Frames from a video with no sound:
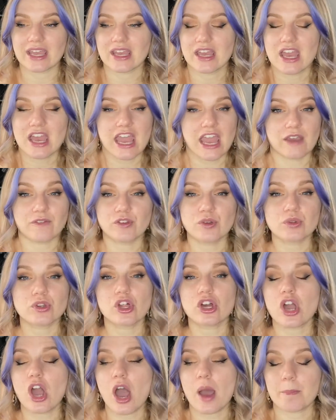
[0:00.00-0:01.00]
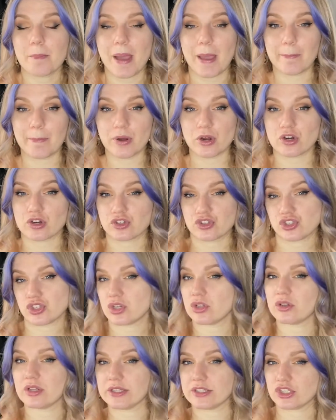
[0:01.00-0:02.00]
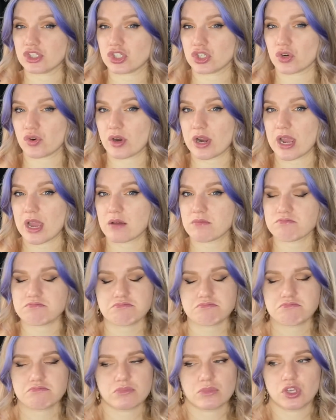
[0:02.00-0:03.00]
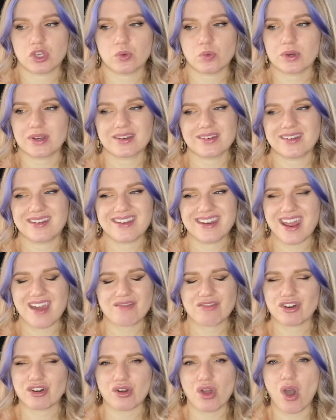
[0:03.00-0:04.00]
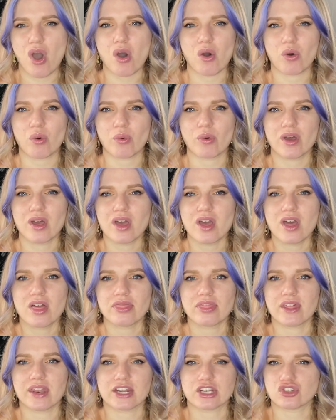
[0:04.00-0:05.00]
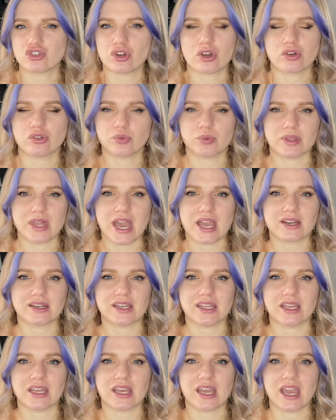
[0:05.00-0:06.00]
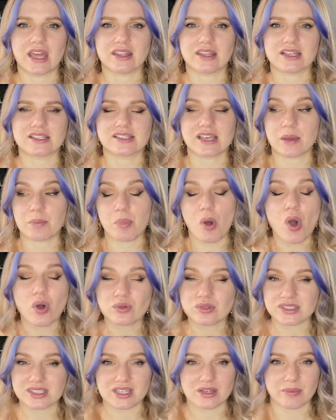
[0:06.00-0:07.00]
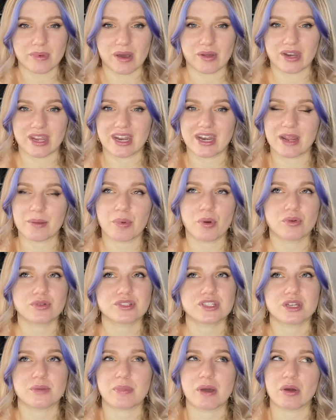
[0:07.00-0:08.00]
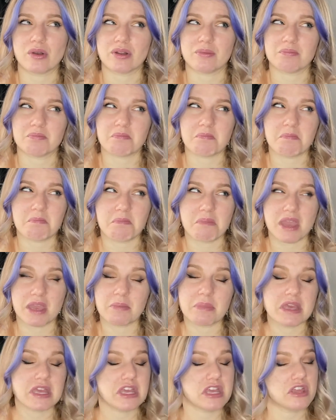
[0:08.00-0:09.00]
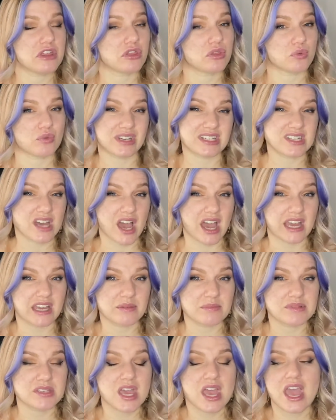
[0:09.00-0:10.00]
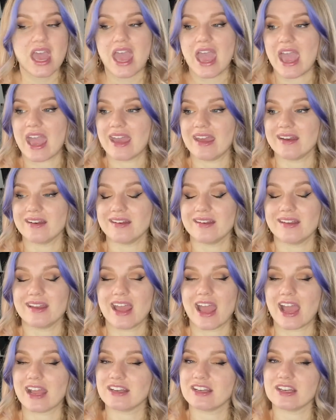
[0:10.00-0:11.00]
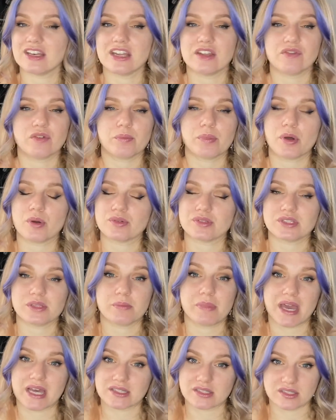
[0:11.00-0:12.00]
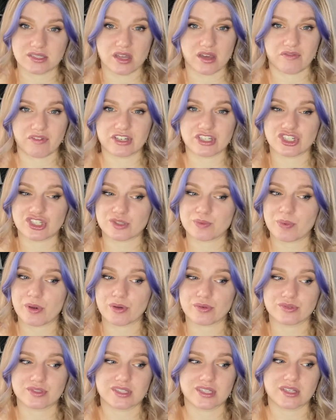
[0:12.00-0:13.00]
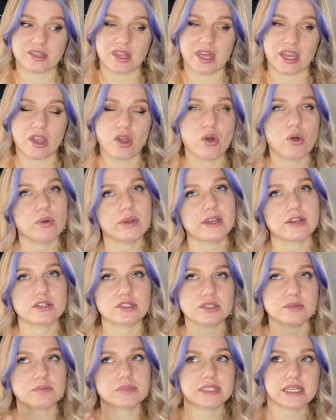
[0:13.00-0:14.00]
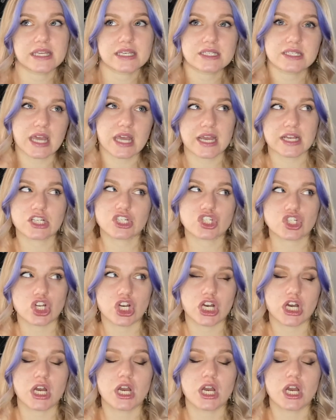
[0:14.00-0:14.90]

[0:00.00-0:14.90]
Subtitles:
if you look on my personal Instagram, you would never know that I struggled with acne unless I posted about it. And I posted about it maybe 3 times. And I didn't even post the bad stuff. I just posted like, oh, here's some skin texture.